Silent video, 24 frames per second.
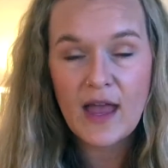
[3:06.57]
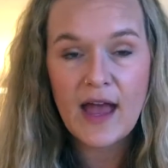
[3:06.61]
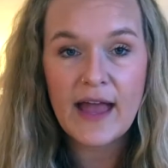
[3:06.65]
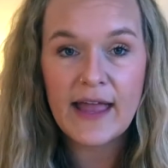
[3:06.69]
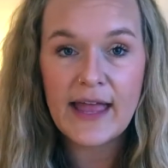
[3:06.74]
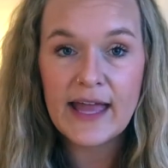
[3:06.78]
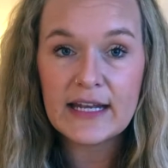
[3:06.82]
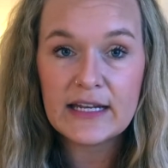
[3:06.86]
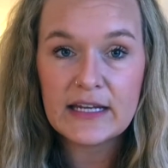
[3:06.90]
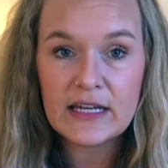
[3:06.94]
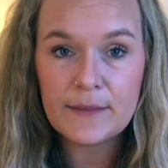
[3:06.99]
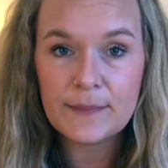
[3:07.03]
I
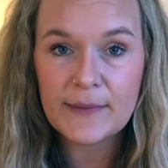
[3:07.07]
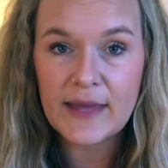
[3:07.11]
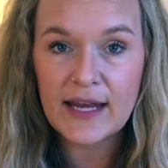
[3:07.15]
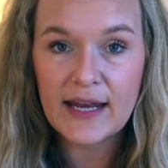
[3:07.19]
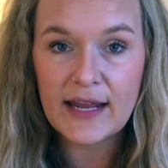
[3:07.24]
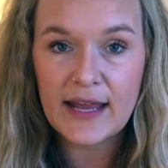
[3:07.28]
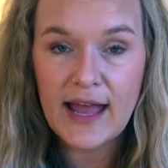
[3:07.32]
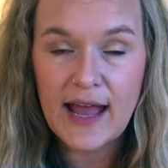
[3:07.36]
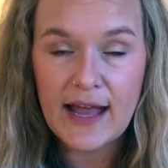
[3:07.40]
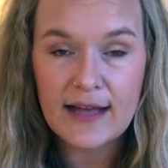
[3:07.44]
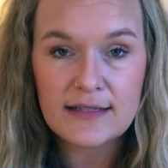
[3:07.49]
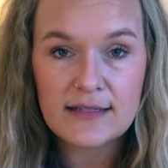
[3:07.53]
ended up getting
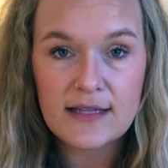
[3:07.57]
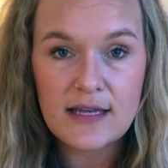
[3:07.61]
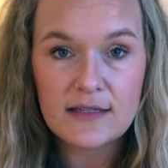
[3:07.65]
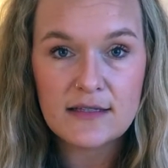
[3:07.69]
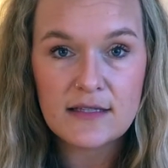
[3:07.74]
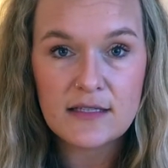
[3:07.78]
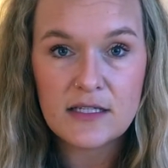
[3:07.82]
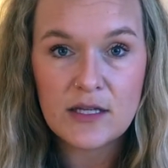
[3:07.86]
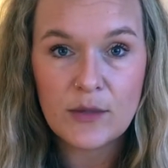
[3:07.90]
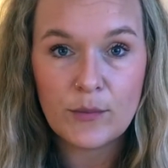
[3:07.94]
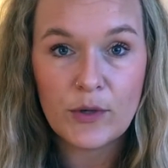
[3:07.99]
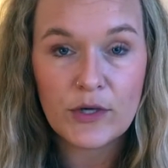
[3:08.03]
access
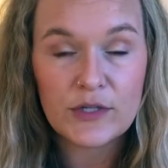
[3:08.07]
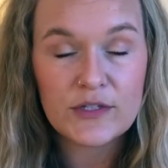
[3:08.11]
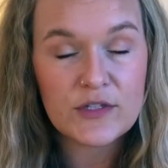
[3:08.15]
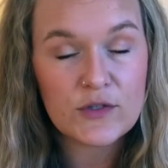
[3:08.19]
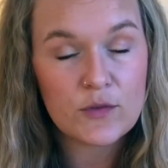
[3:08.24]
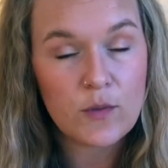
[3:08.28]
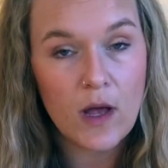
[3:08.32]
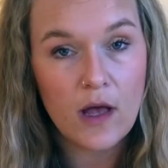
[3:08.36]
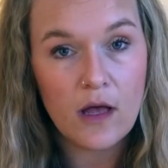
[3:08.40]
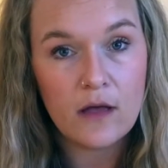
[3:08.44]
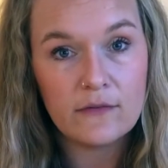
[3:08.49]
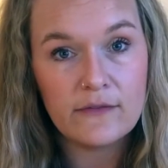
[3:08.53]
to books
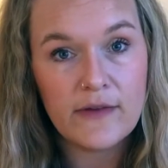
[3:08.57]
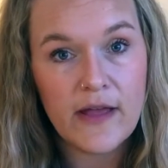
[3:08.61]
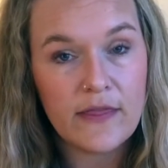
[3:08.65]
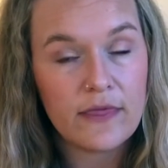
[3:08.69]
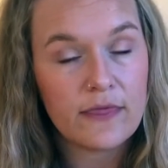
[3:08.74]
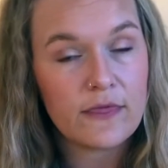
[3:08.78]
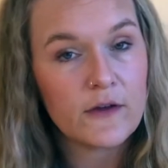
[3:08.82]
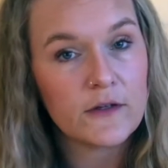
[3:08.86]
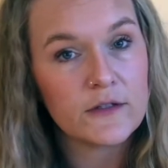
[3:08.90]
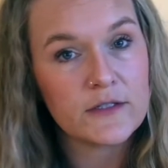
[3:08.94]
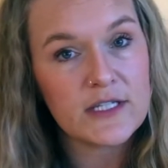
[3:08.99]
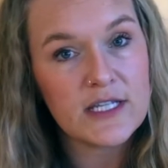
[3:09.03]
12 and
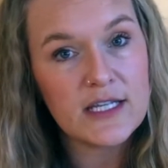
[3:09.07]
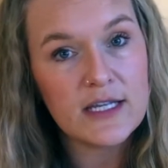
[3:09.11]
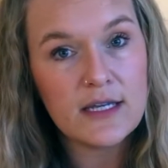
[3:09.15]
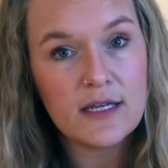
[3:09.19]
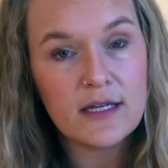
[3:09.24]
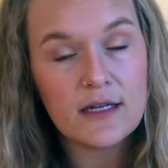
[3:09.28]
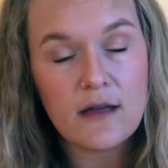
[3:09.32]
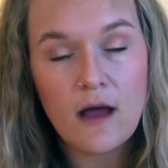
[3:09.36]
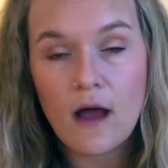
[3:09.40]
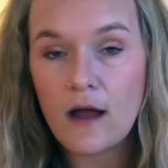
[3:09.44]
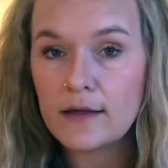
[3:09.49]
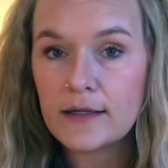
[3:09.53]

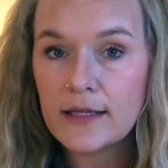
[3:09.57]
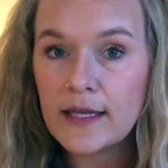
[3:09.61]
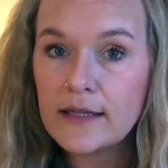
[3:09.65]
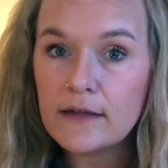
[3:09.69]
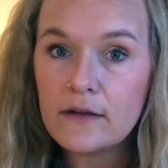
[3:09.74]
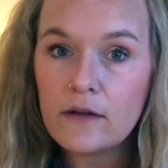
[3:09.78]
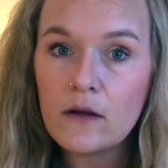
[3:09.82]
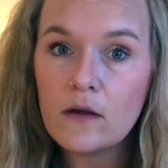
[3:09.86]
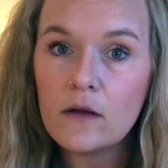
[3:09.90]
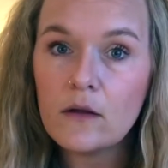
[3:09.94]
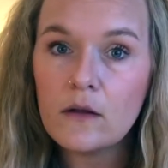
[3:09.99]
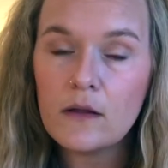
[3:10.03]
13 on
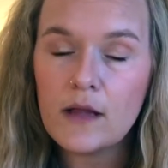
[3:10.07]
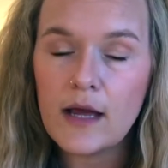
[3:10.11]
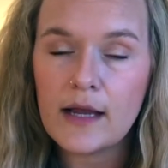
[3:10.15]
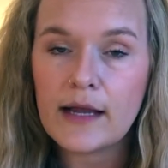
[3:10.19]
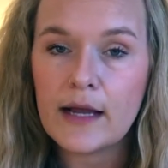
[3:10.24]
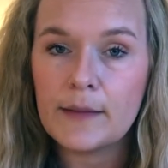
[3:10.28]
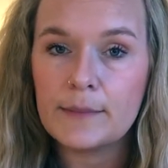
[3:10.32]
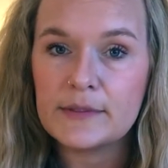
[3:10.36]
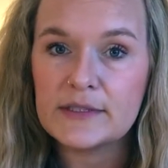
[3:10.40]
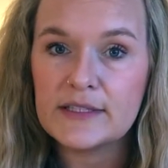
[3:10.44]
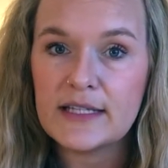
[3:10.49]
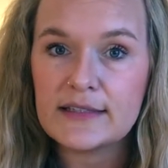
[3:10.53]
Kindle a
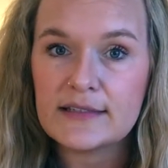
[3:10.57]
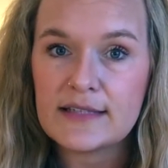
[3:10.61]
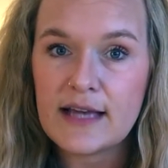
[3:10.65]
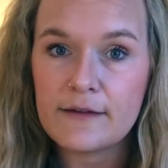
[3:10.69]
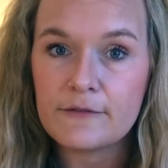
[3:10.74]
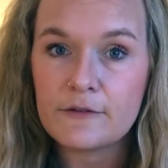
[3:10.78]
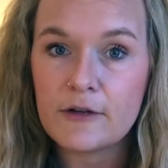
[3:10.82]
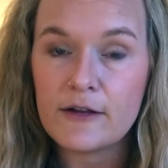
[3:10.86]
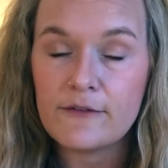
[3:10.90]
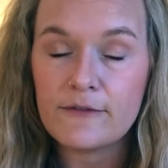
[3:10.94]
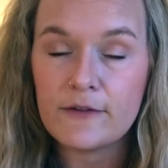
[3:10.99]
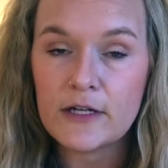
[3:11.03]
couple days
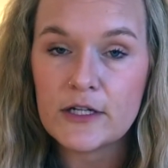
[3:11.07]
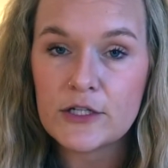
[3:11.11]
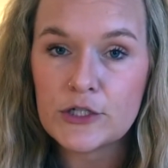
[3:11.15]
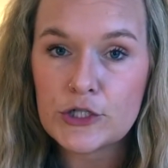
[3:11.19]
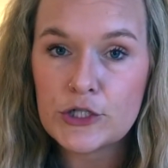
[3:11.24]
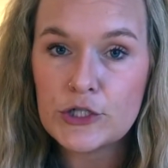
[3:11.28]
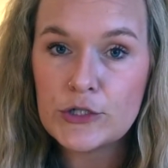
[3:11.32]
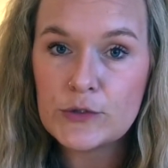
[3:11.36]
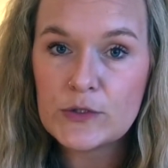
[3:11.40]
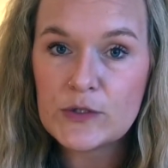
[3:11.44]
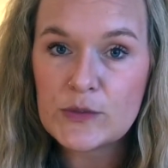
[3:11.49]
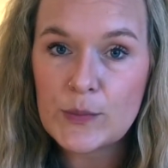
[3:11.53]
after I finished
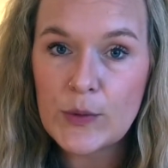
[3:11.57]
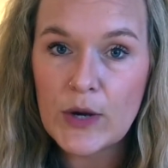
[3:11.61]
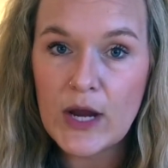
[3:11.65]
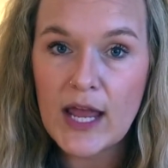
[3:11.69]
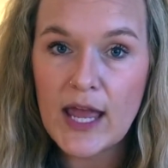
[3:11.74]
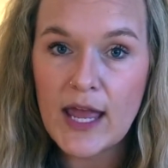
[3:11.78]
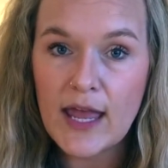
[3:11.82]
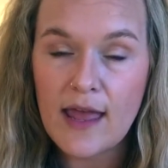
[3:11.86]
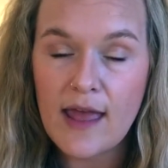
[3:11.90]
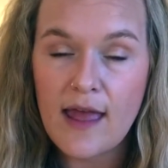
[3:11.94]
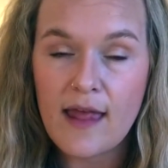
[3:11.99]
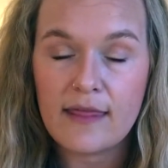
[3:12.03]
New
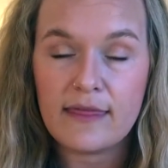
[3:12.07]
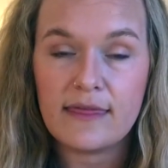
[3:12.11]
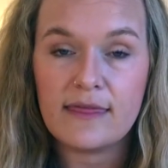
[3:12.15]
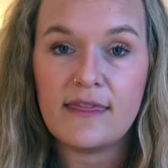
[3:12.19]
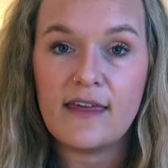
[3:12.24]
Spring, and